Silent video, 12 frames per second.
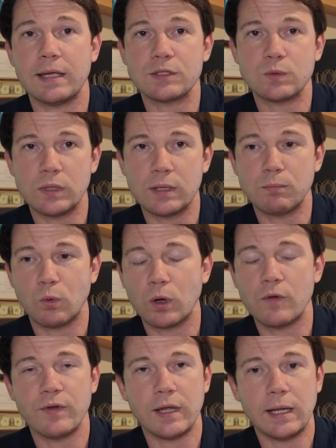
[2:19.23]
It's really more
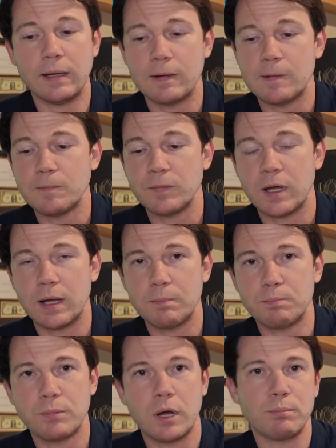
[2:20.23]
of a
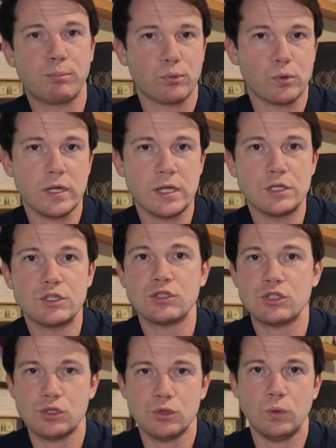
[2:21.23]

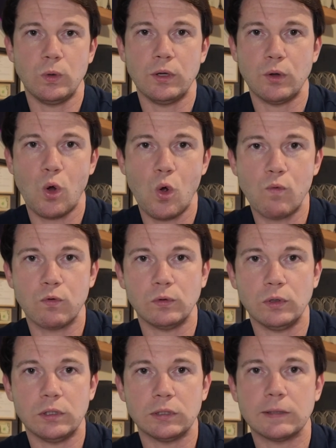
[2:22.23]
bridge to an
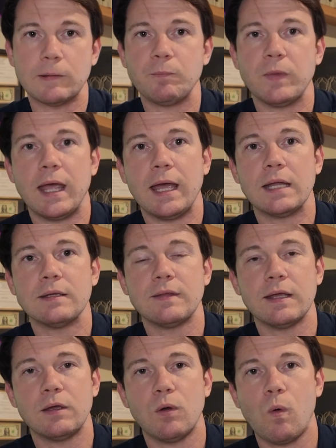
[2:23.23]
overlook, and
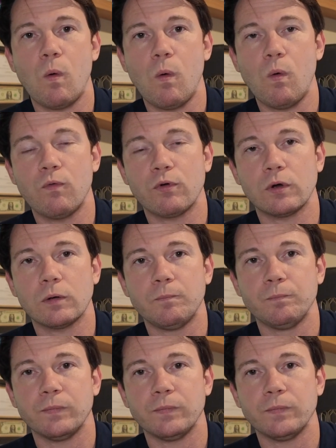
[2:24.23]
they go over